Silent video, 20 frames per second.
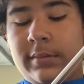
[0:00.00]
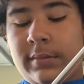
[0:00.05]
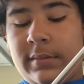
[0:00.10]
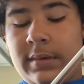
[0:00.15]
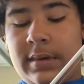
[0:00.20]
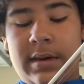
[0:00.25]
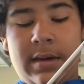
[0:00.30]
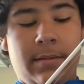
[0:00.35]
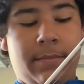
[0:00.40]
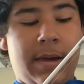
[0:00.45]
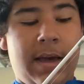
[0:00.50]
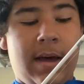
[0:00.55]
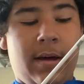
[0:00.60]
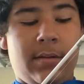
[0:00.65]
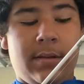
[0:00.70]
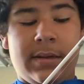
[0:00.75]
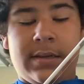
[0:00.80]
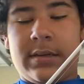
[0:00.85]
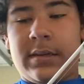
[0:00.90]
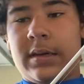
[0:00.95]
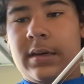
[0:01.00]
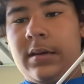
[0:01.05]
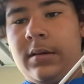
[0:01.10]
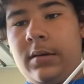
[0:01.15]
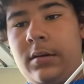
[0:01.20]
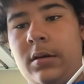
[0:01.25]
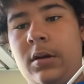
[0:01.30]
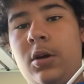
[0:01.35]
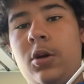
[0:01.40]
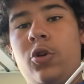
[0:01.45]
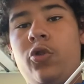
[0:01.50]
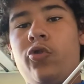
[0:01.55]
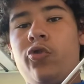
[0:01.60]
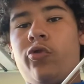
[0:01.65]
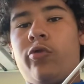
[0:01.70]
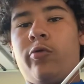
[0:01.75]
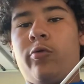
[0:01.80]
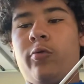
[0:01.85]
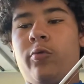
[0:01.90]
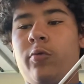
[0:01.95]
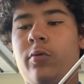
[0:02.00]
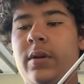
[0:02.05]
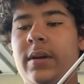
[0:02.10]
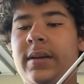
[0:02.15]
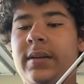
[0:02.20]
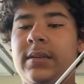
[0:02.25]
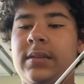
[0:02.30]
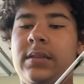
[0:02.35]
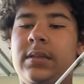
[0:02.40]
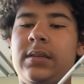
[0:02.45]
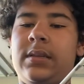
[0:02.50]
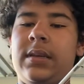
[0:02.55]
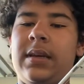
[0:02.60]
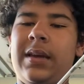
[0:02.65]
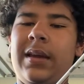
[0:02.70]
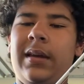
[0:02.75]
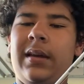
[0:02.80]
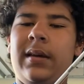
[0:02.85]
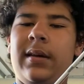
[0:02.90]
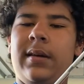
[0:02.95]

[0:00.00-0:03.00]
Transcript: Get them out. This is a great stick.